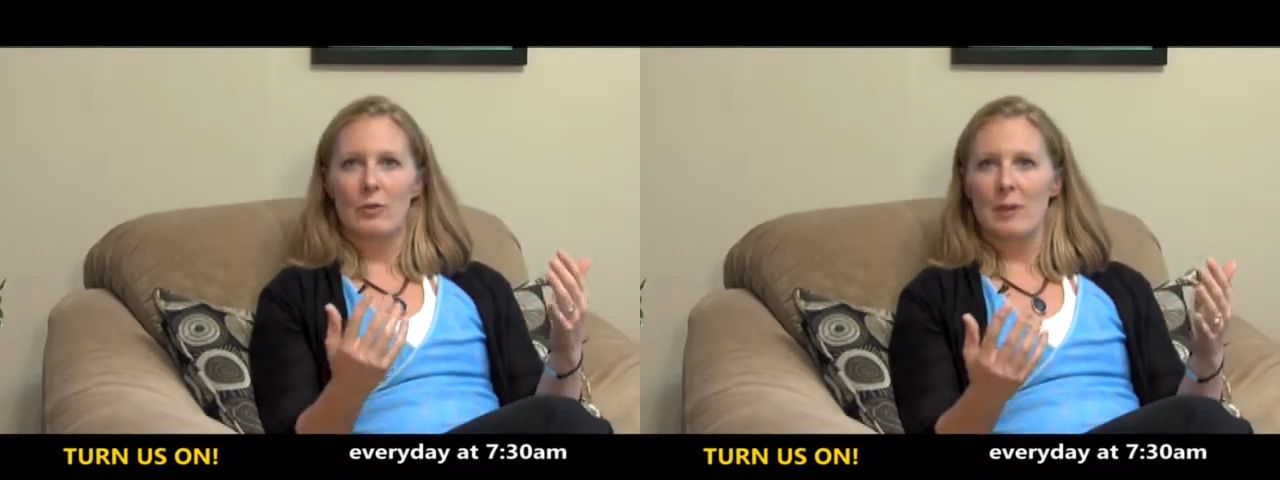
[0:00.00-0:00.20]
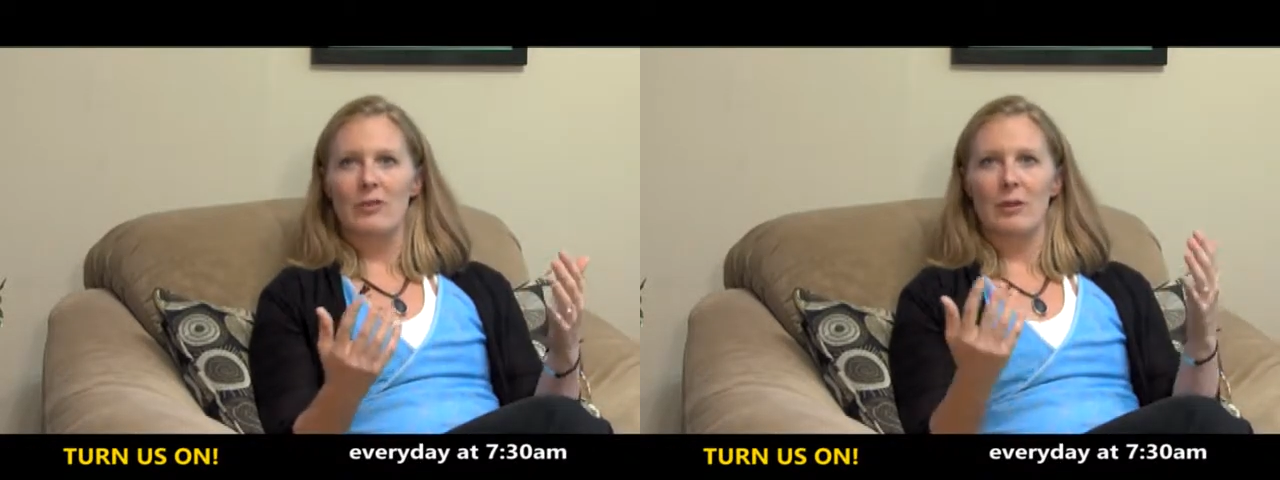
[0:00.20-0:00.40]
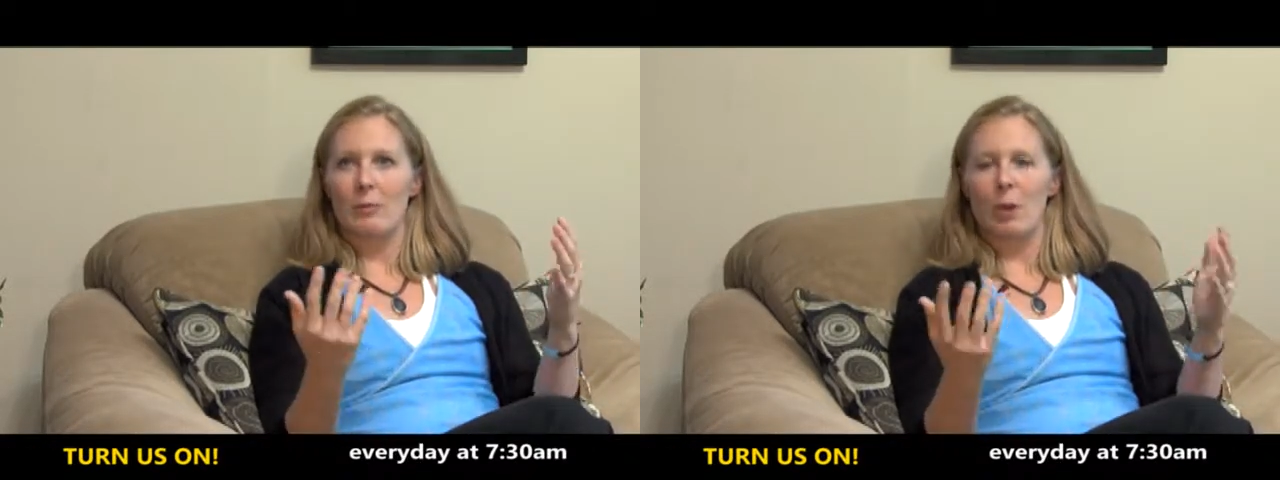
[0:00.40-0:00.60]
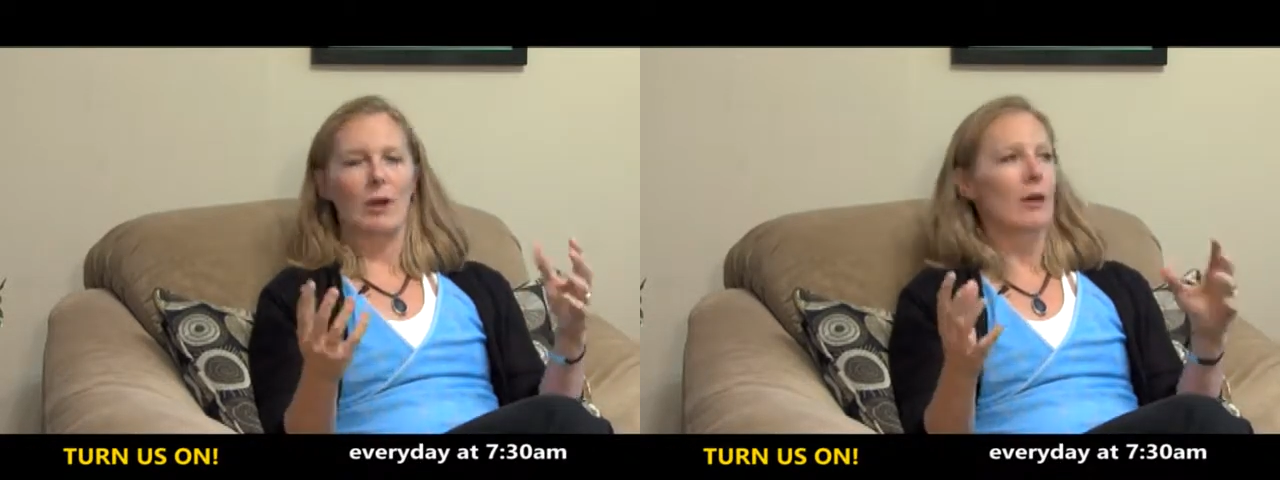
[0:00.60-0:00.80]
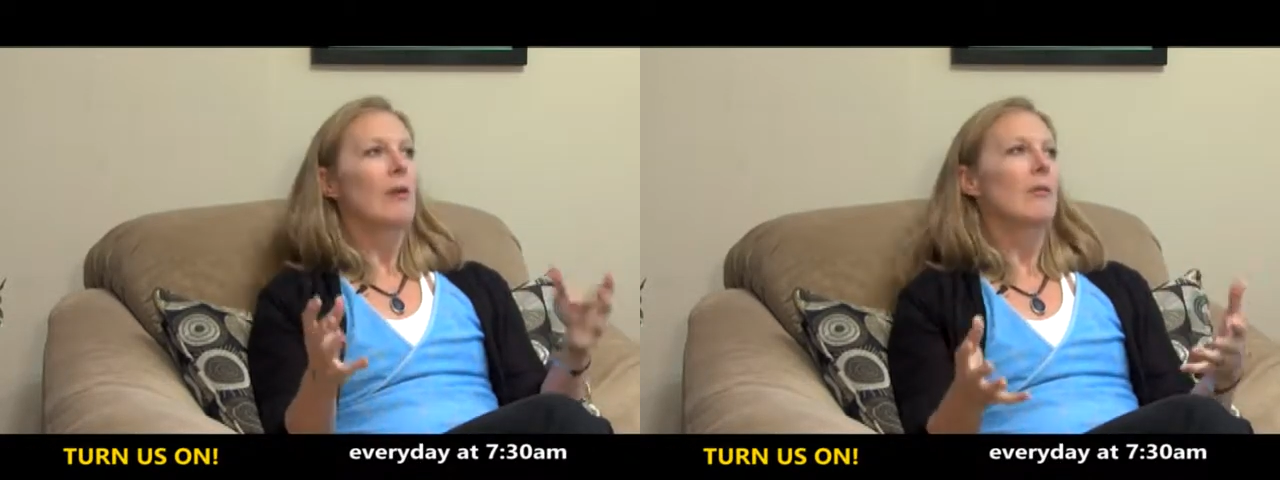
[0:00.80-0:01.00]
domestic
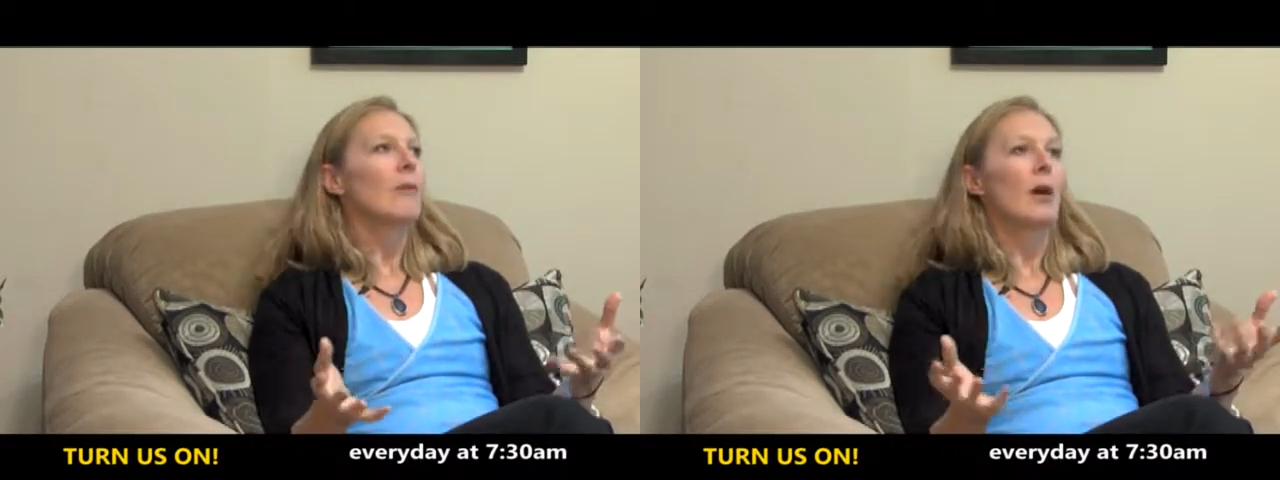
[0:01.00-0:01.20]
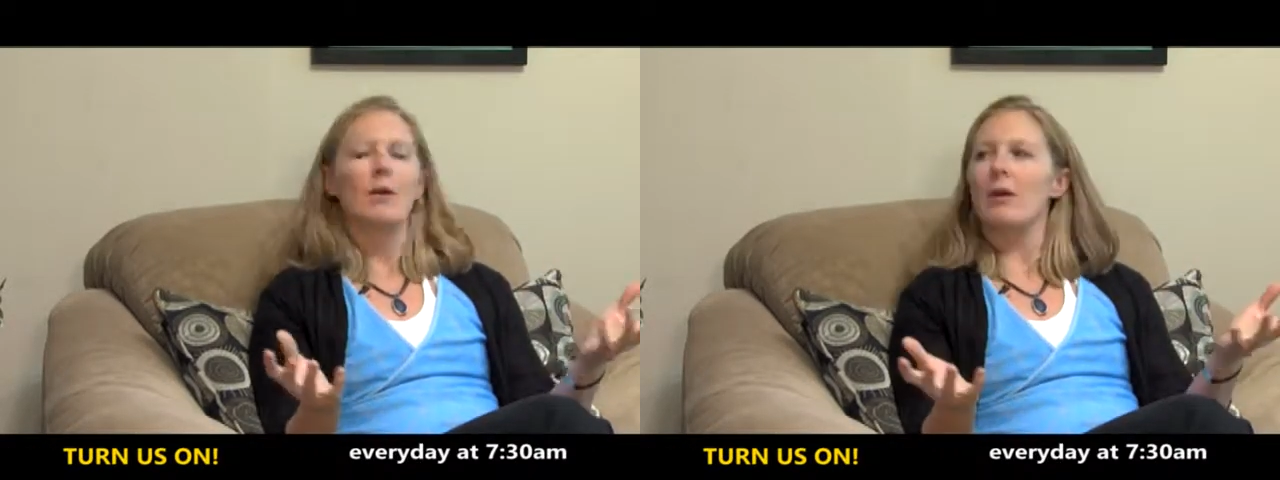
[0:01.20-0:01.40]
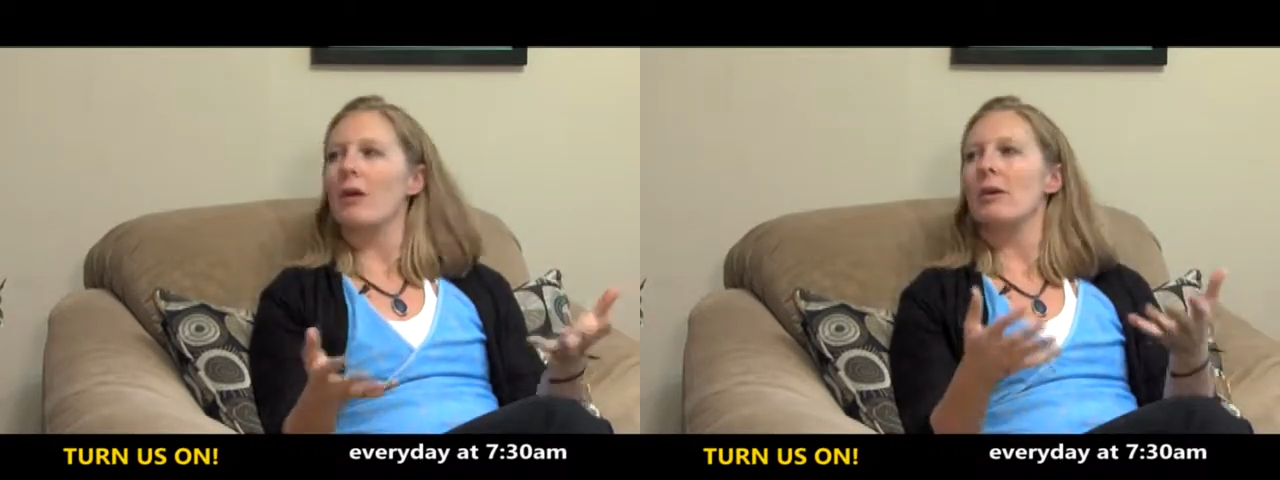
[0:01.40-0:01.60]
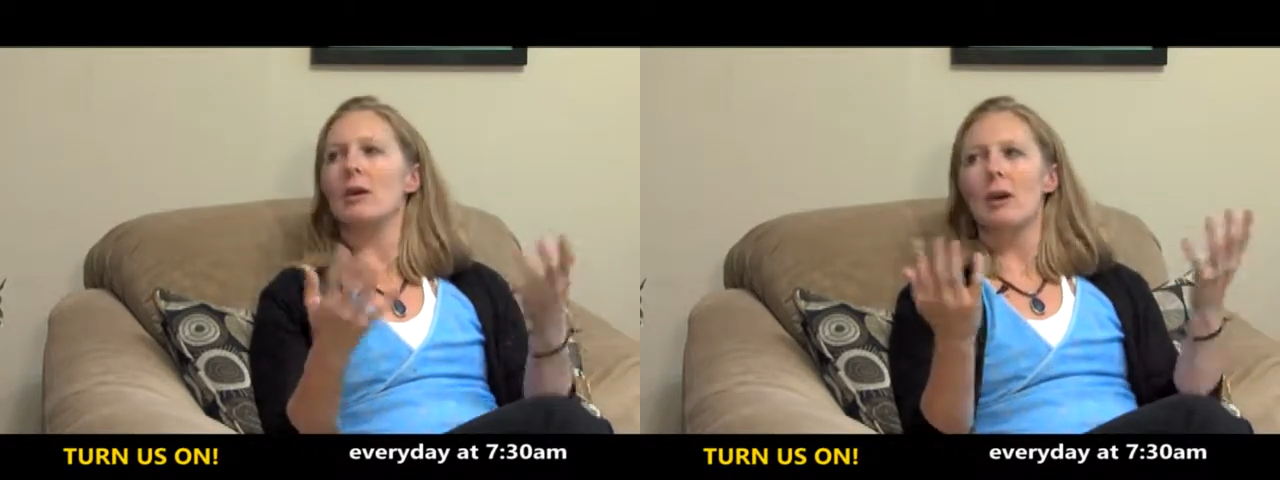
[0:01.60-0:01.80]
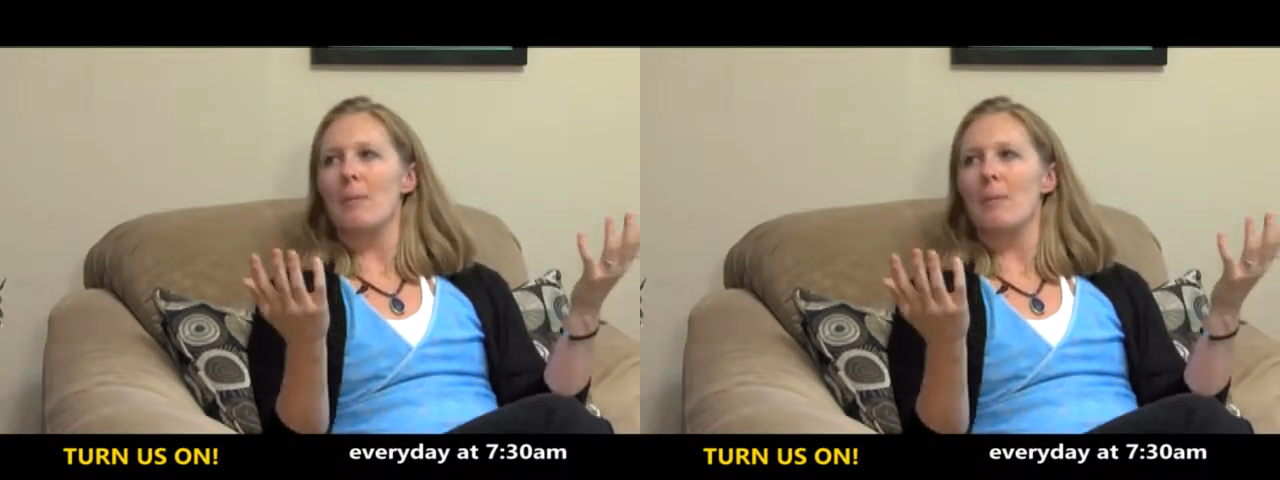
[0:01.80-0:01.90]
product. Our, Education our, our is income.